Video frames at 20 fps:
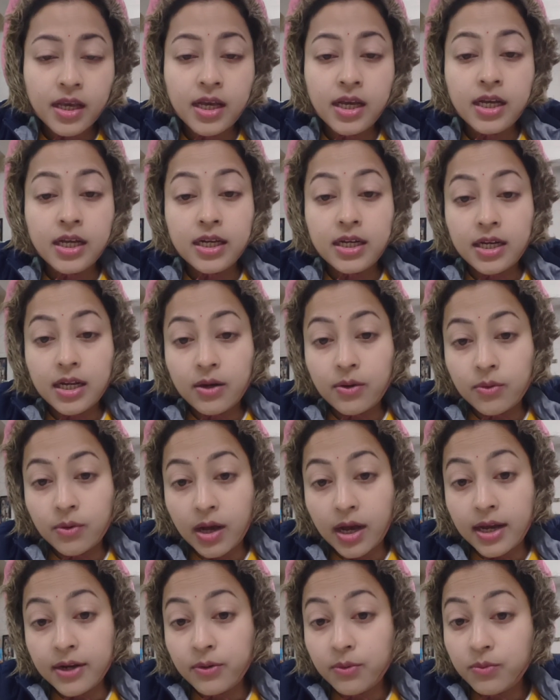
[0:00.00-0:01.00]
Now, I
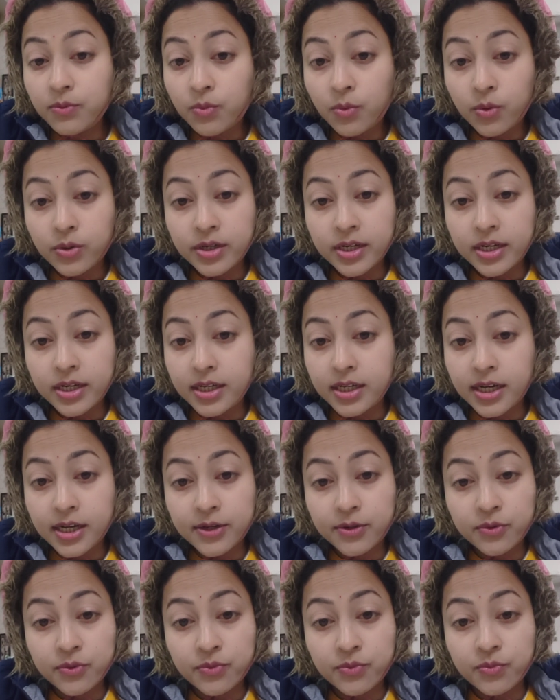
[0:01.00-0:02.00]
don't want any kind
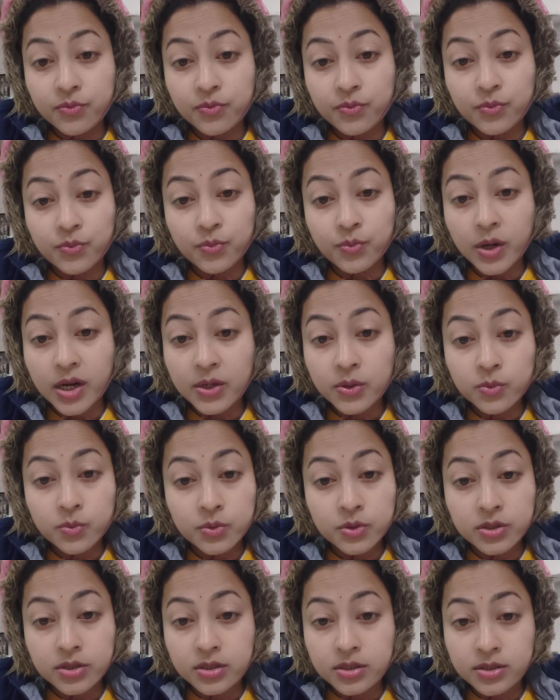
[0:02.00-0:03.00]
of one
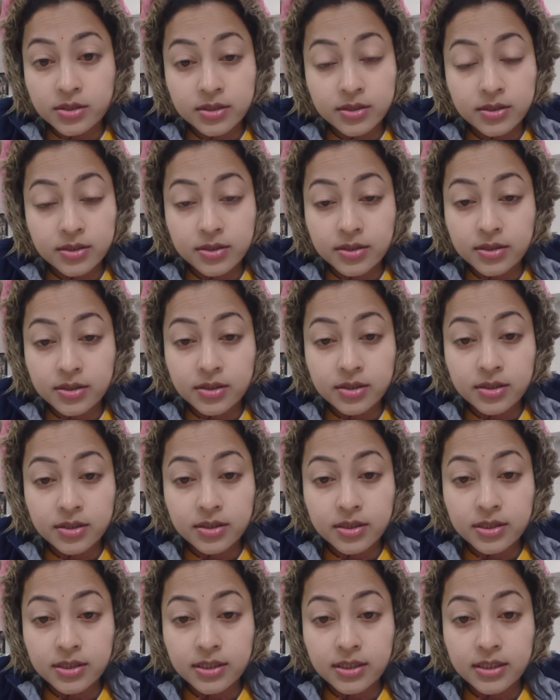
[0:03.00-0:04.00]
word
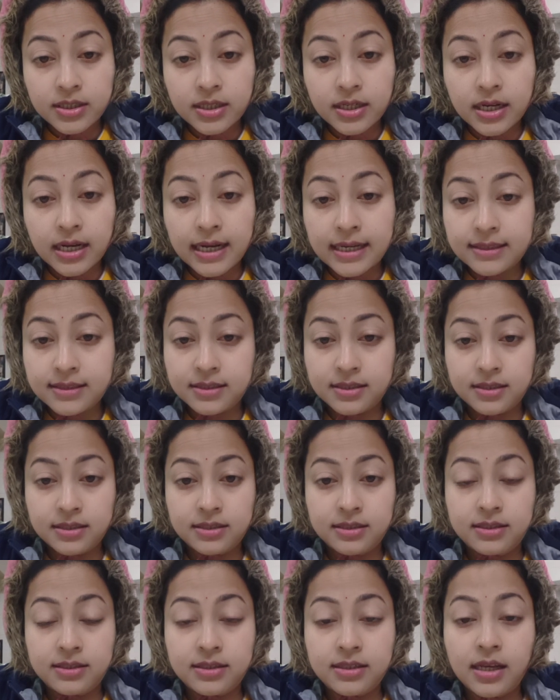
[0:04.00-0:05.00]
answers.
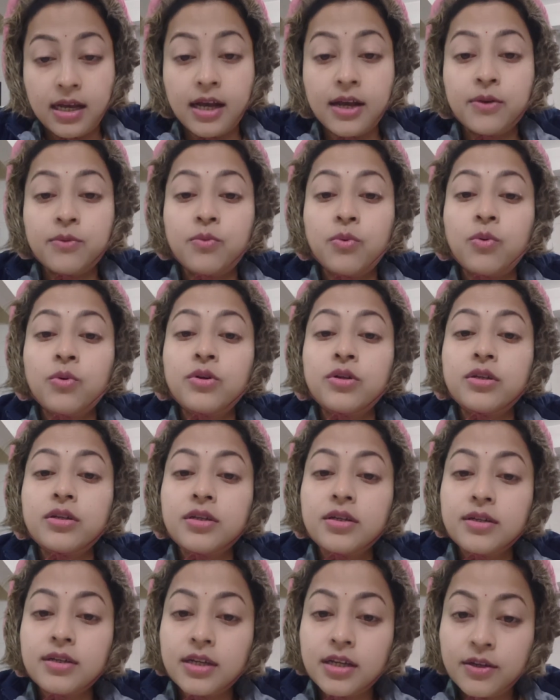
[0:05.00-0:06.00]
I want
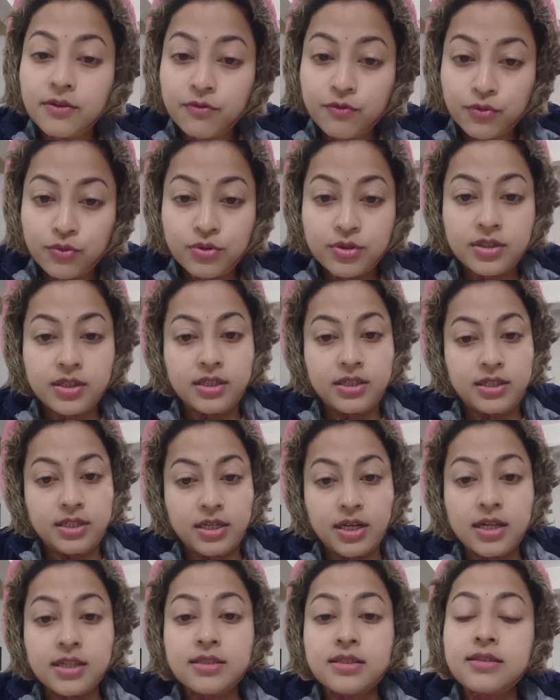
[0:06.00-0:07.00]
in full
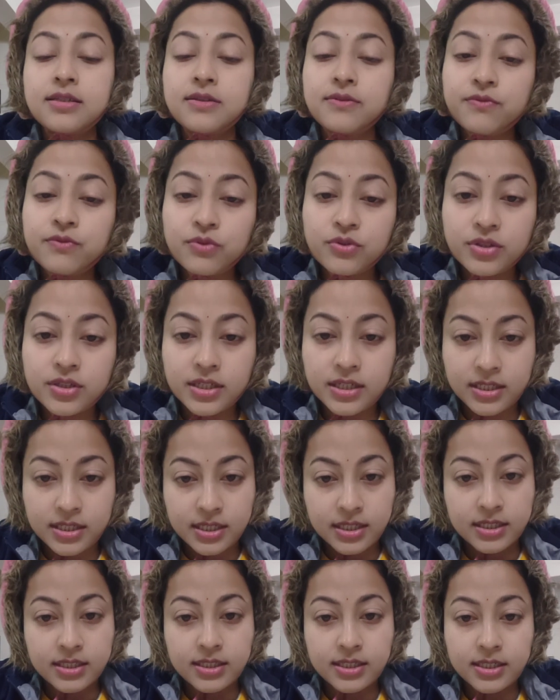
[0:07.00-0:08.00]
answers in full
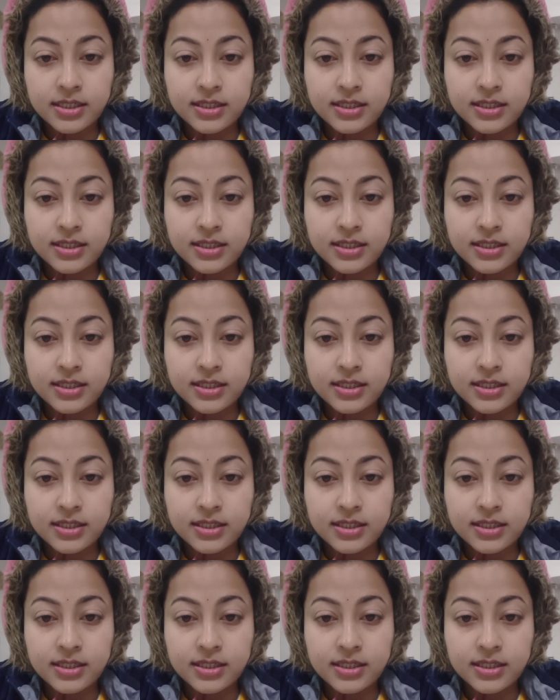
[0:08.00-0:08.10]
sentences.